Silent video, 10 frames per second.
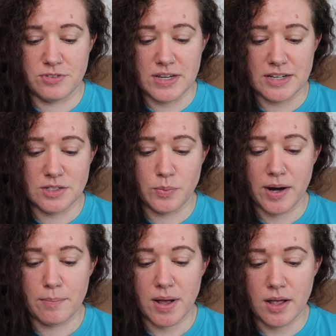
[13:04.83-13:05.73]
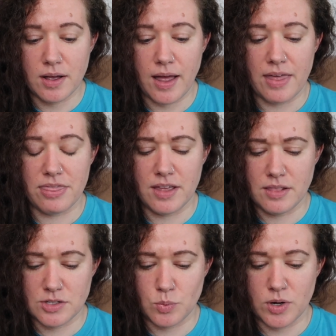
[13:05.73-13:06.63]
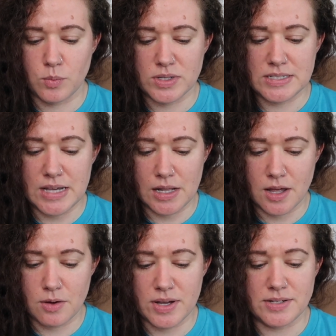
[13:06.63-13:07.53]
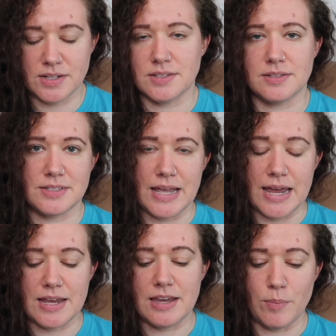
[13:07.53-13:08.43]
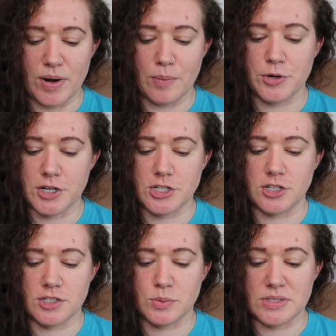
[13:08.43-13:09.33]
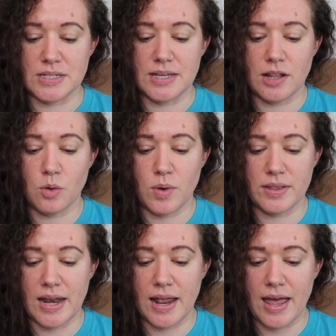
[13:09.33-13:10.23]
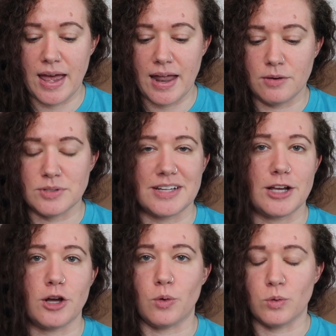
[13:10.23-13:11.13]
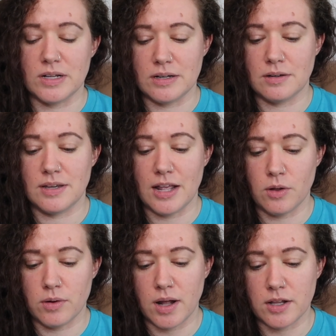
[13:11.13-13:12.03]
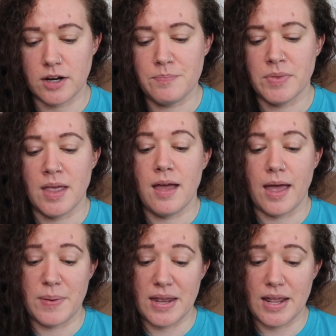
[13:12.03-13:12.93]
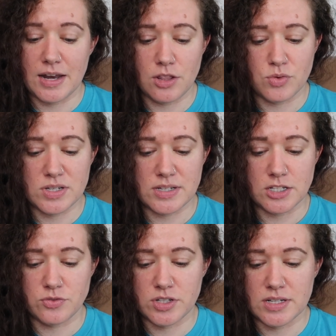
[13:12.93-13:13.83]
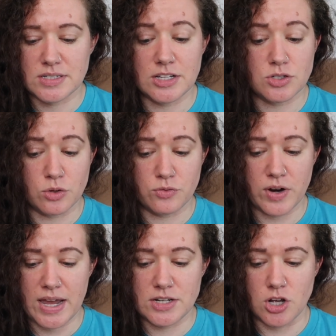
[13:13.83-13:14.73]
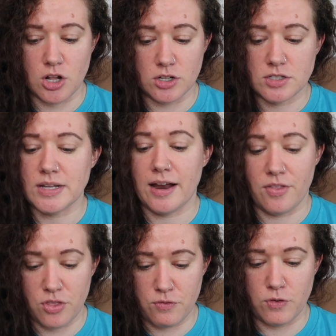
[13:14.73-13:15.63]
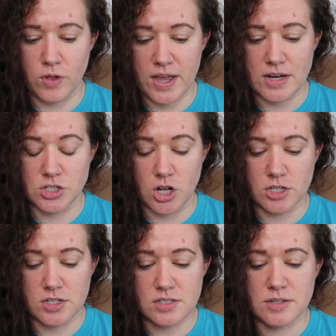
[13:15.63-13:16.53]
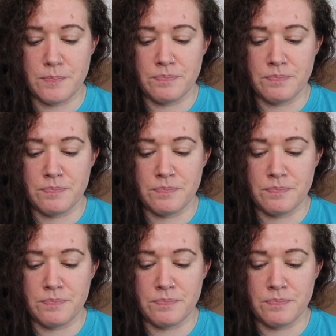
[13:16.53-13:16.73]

Fiesta Wear mug. I think this one was yellow. It doesn't say it here, but I'm pretty sure this was the yellow one that I had. It was like a golden yellow color. I paid 83 cents for this. It sold for $8. I got the full $8.